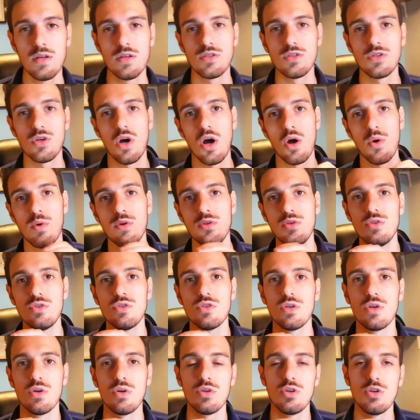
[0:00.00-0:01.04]
So I want to
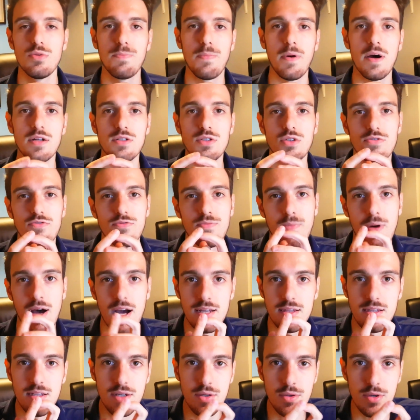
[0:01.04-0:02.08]
show you parts of
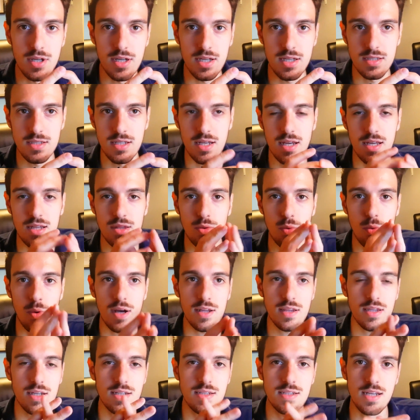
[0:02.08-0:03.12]
my degrees and
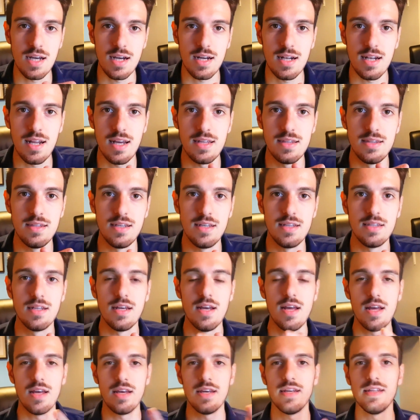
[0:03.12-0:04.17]
what exactly I did
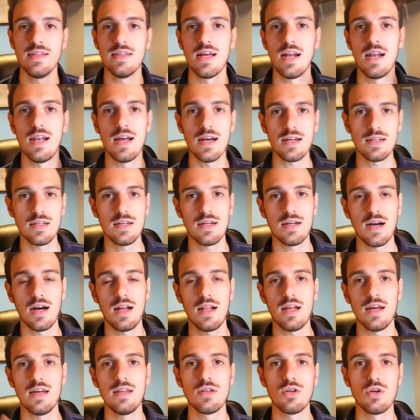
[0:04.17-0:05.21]
in
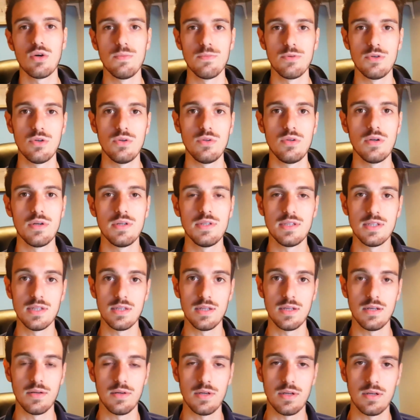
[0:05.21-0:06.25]
electrical and computer
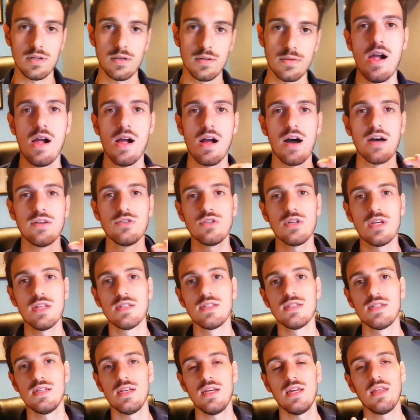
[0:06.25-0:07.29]
engineering. As you can
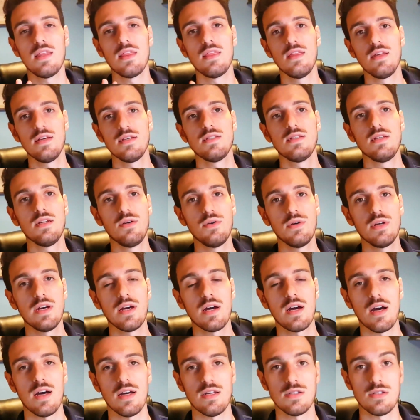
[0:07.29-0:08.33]
see, this degree
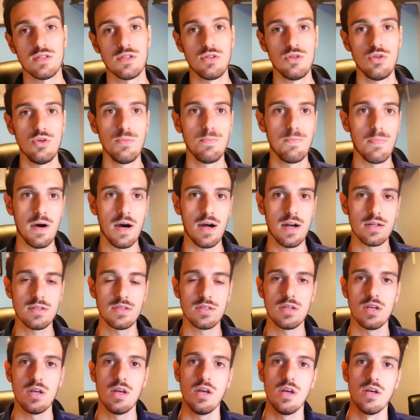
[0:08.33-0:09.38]
has two
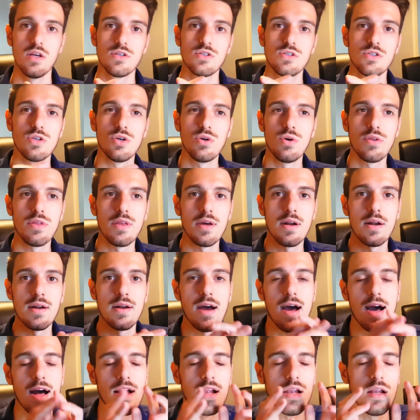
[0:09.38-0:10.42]
parts, so there
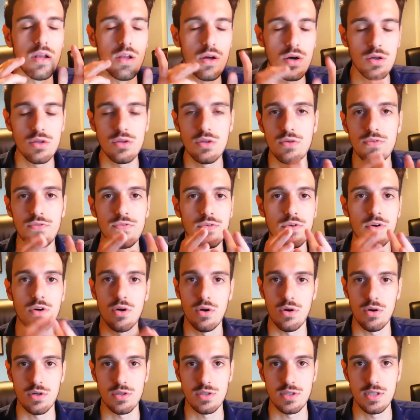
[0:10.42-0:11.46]
are a lot of
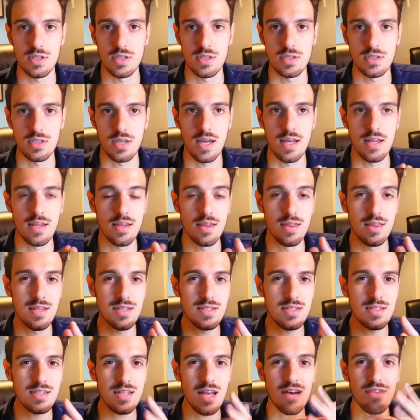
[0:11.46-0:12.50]
courses, and
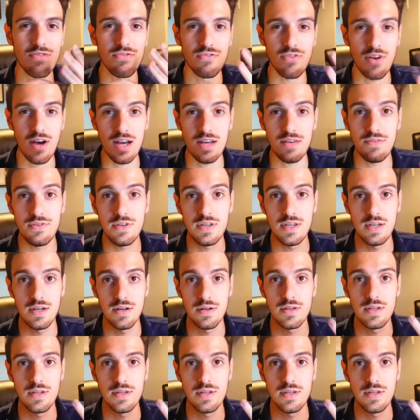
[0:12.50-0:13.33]
this is a five-year